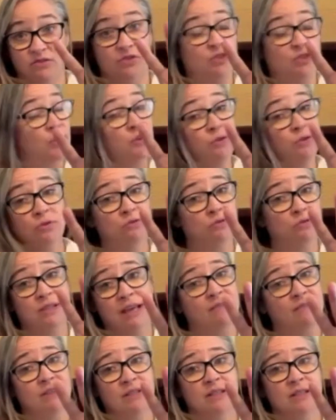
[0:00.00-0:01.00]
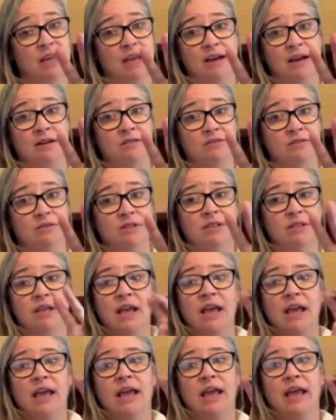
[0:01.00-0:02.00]
two savings accounts
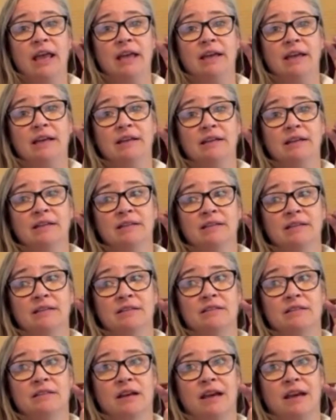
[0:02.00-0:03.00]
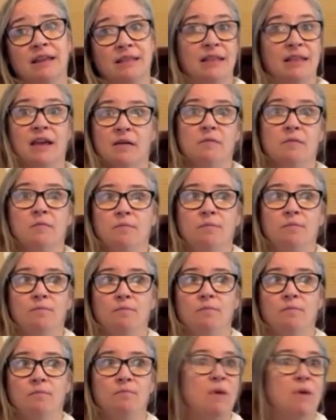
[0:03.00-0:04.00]
is, I think, a
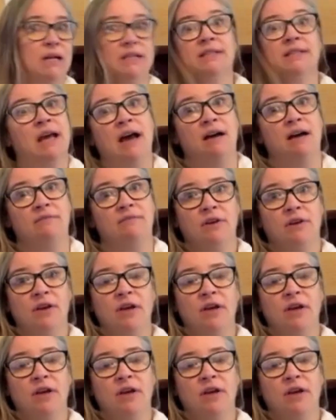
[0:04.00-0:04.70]
must have.